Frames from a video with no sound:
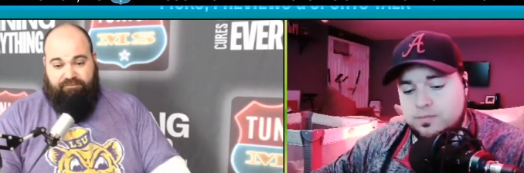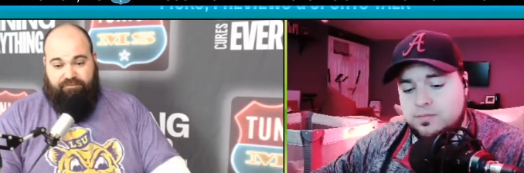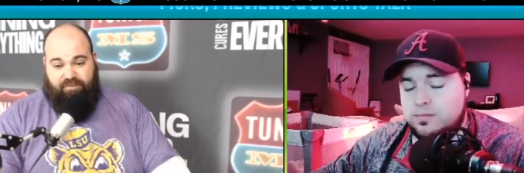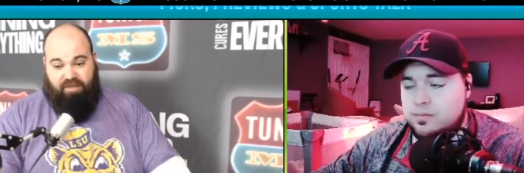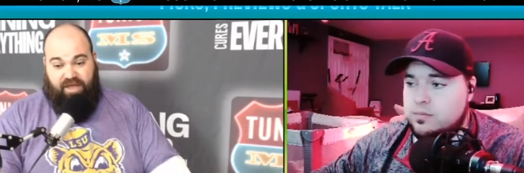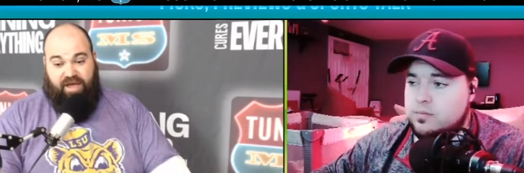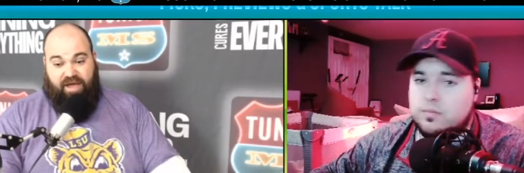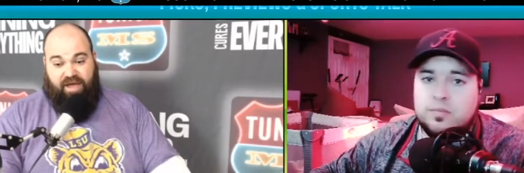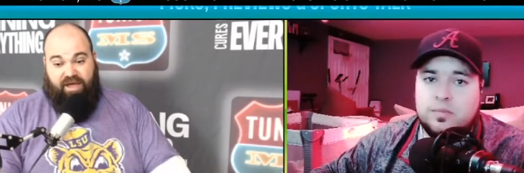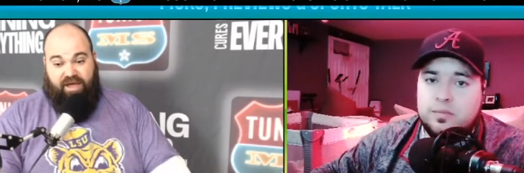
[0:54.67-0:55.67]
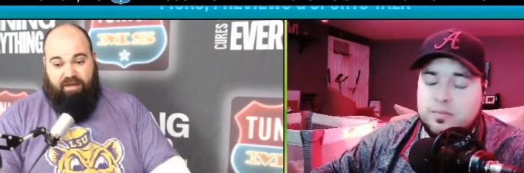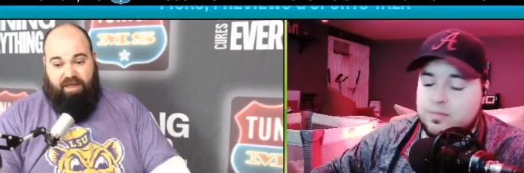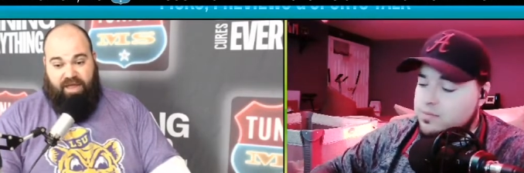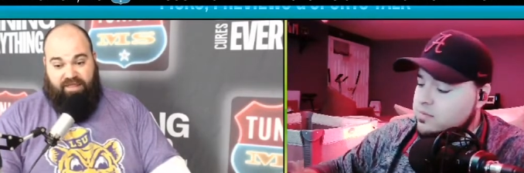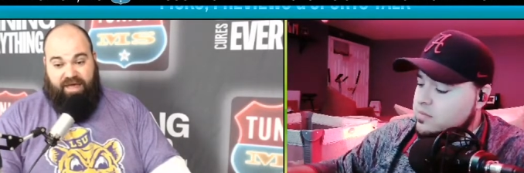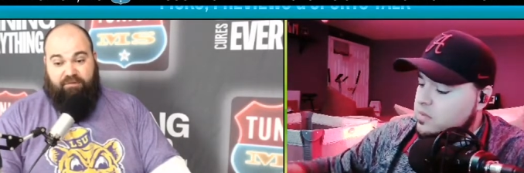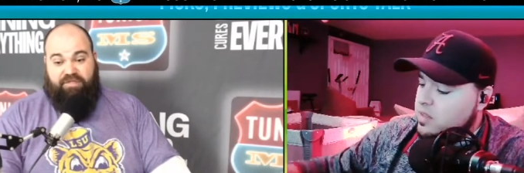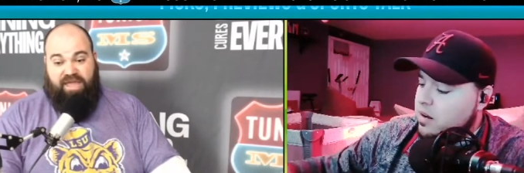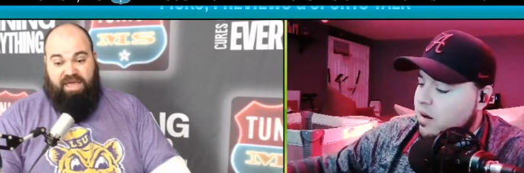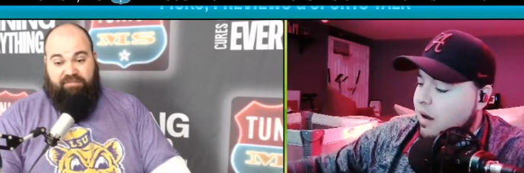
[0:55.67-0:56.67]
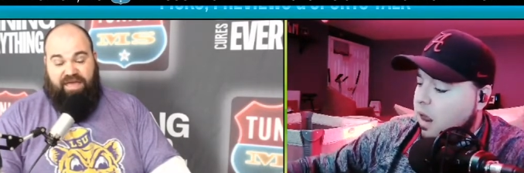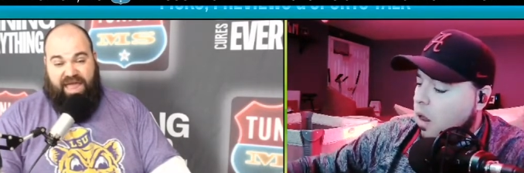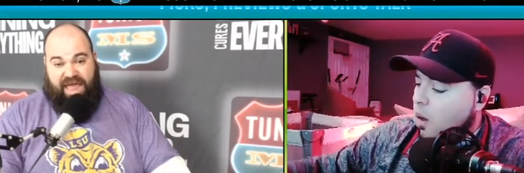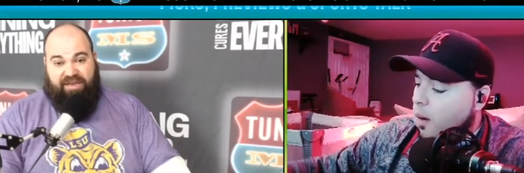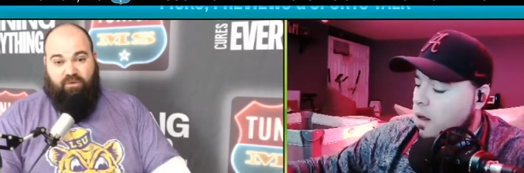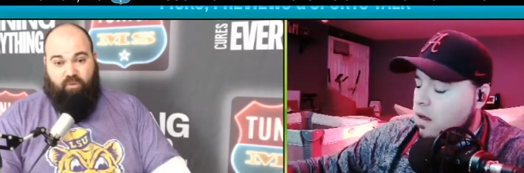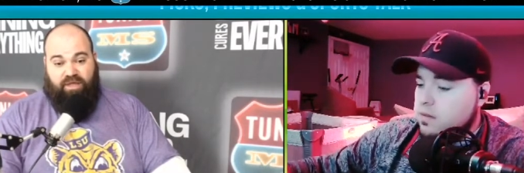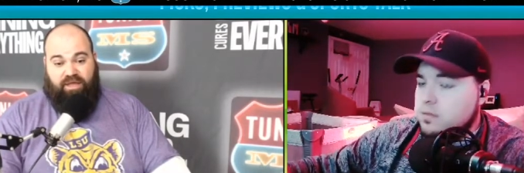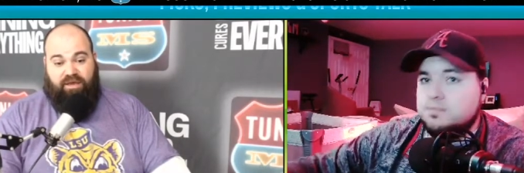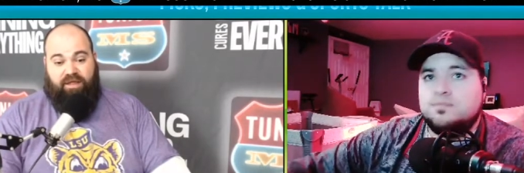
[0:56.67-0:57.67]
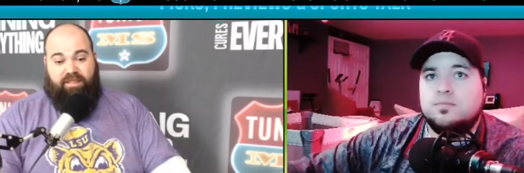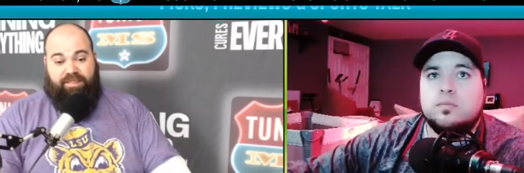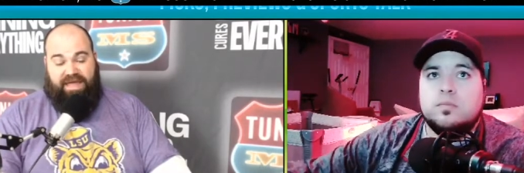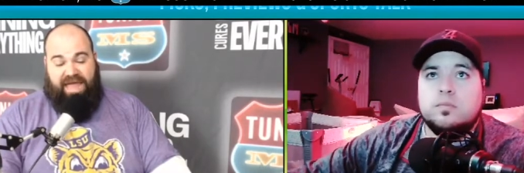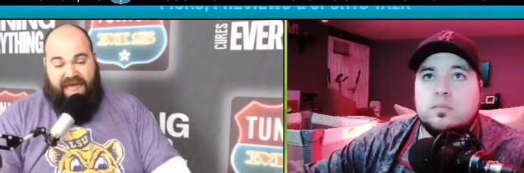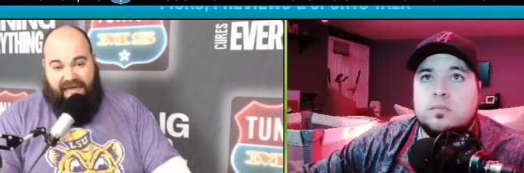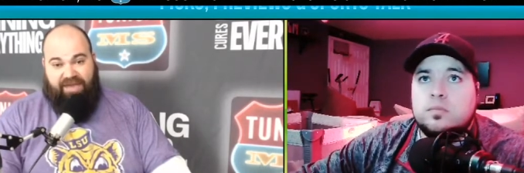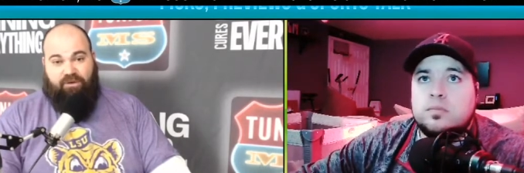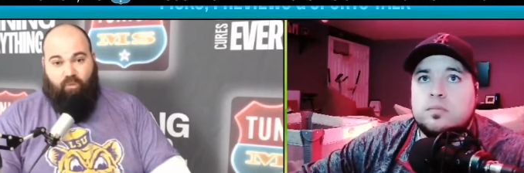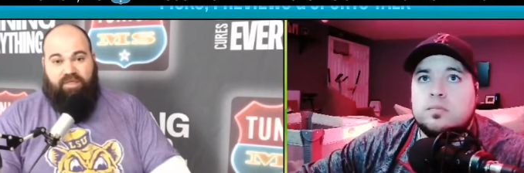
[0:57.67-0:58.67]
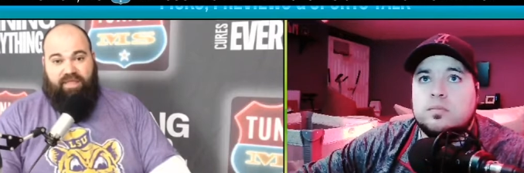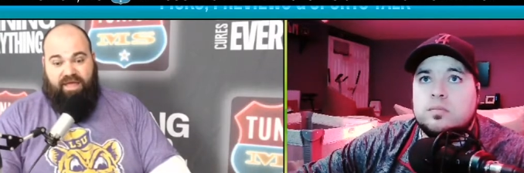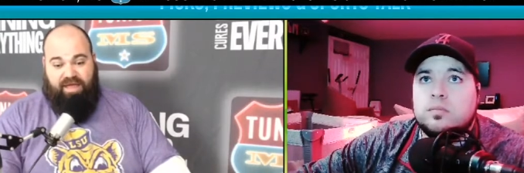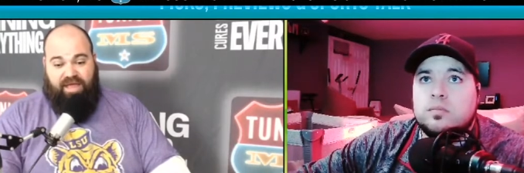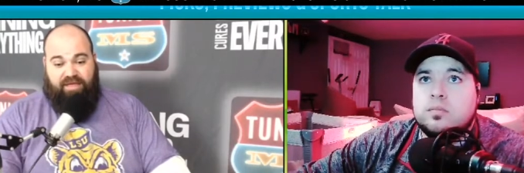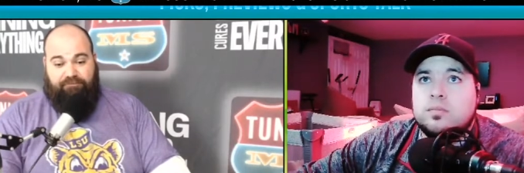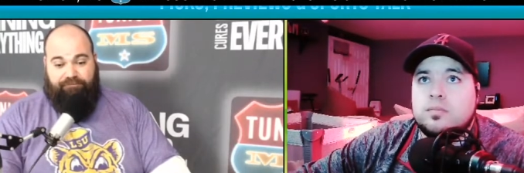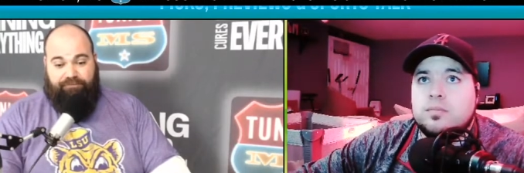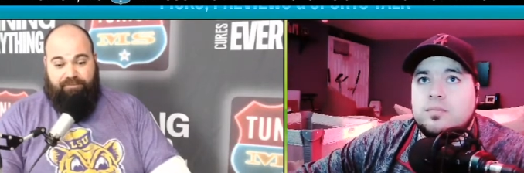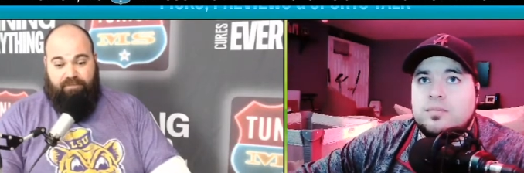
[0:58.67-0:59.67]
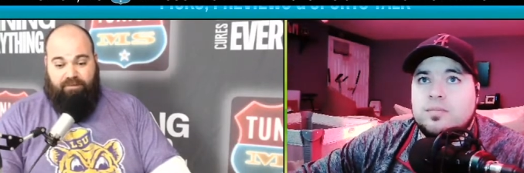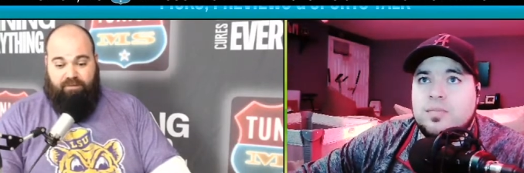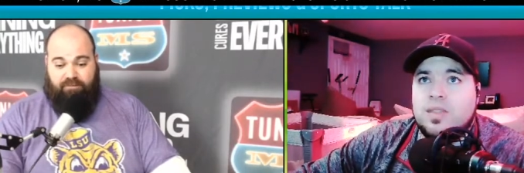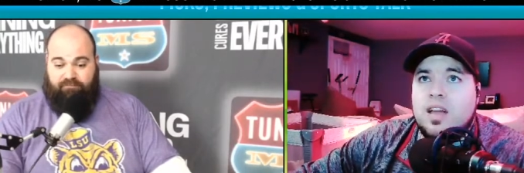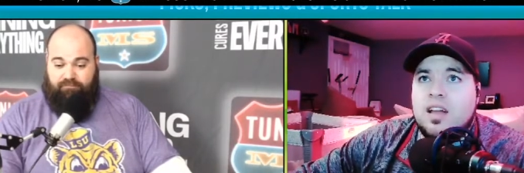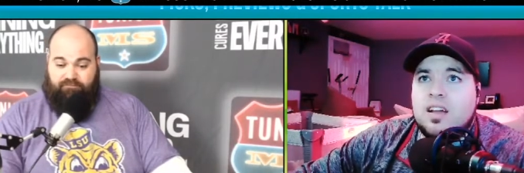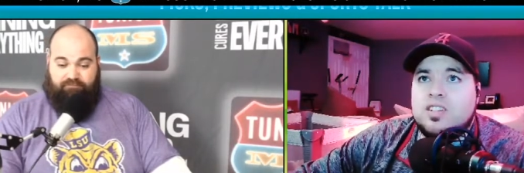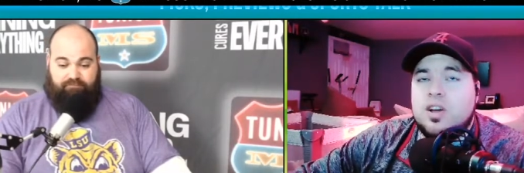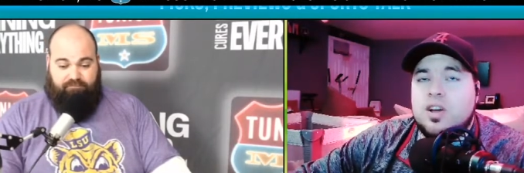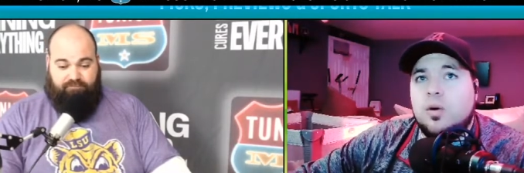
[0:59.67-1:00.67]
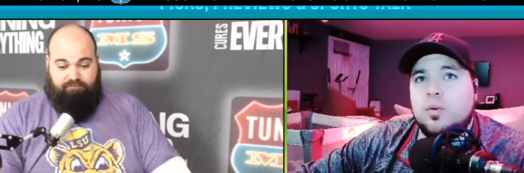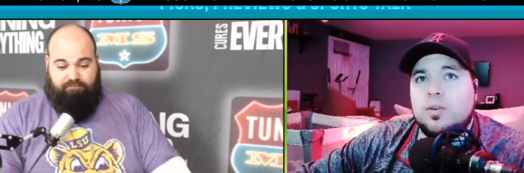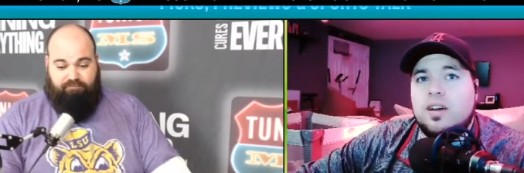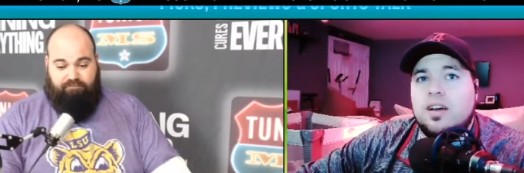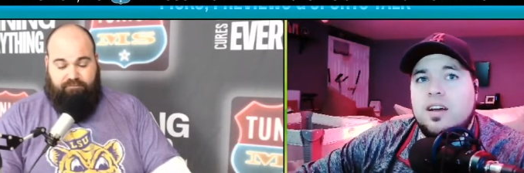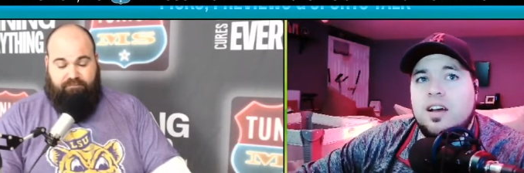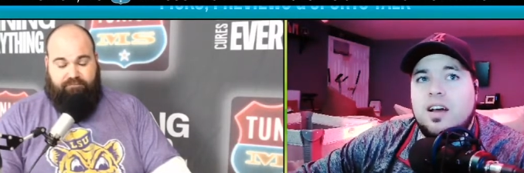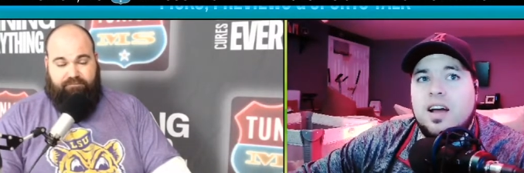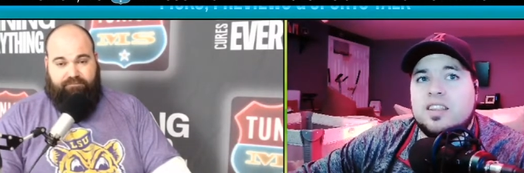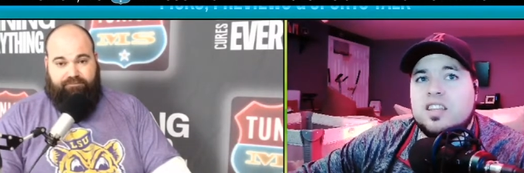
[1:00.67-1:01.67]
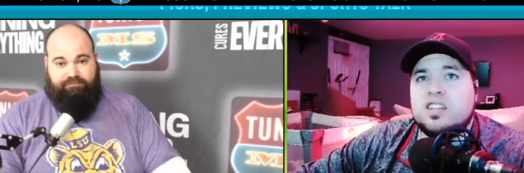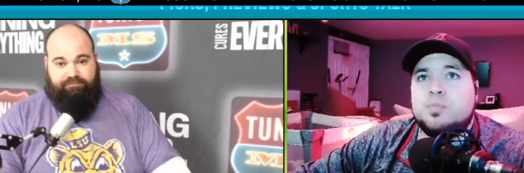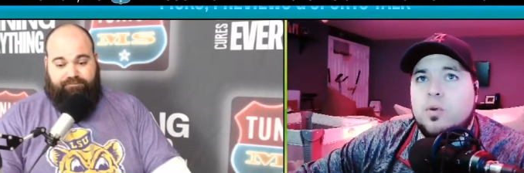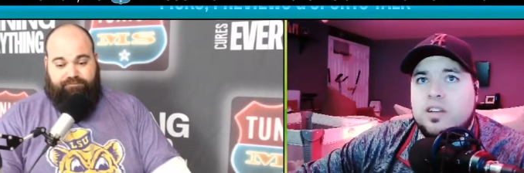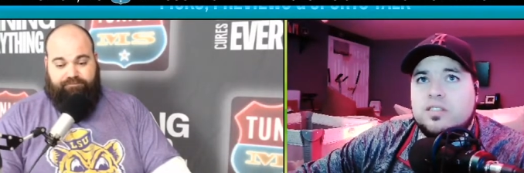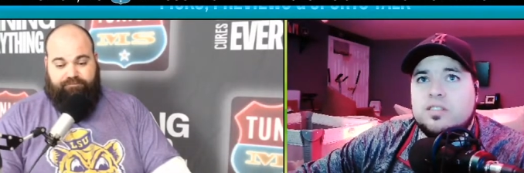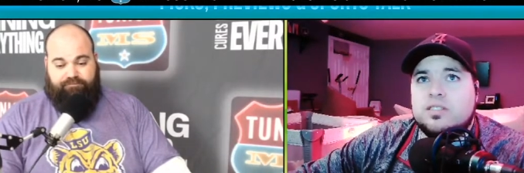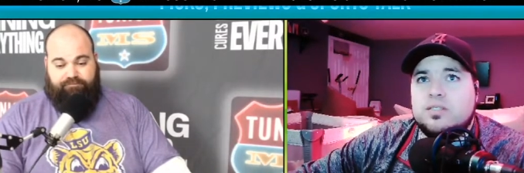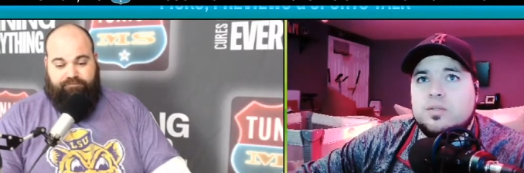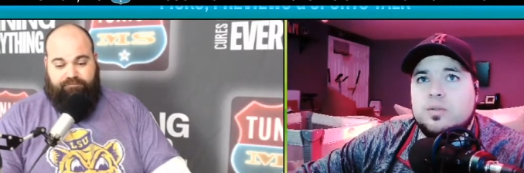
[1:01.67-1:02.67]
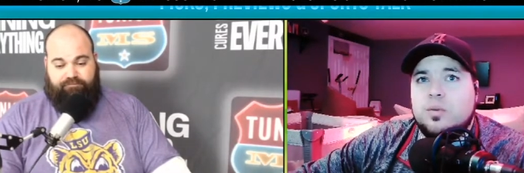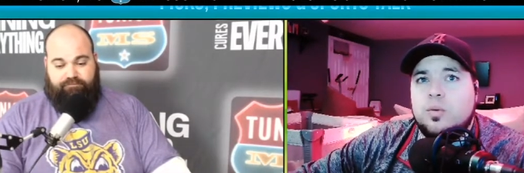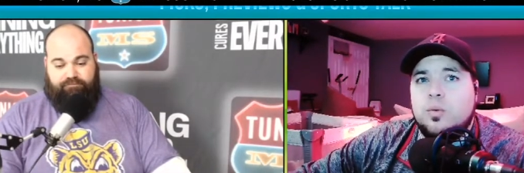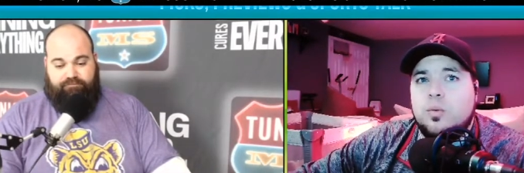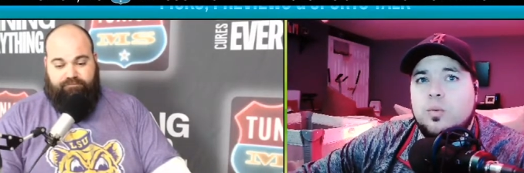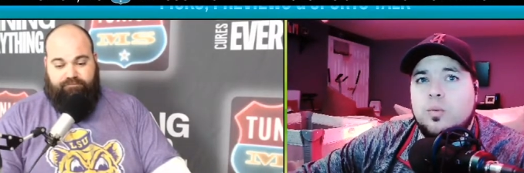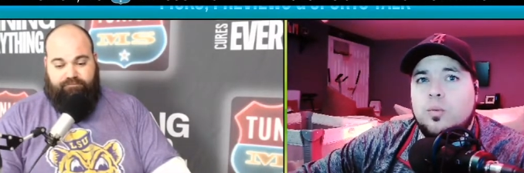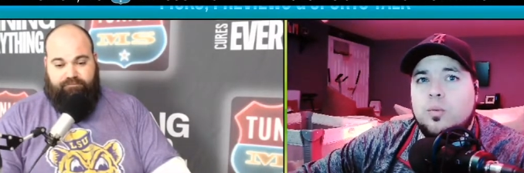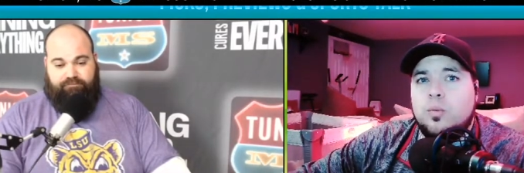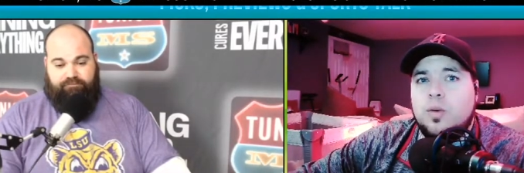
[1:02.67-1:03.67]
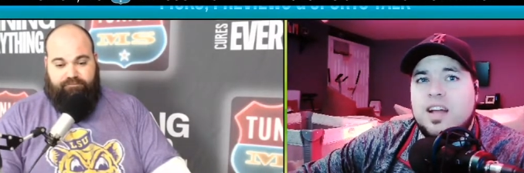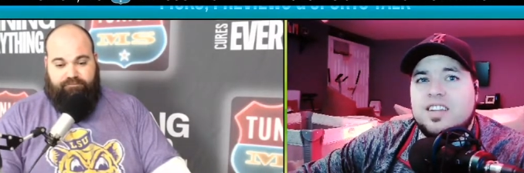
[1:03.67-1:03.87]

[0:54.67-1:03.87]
Speaker 1: Yeah, and that was a game they had to win. They had to win that game.
Speaker 2: So at this point, I,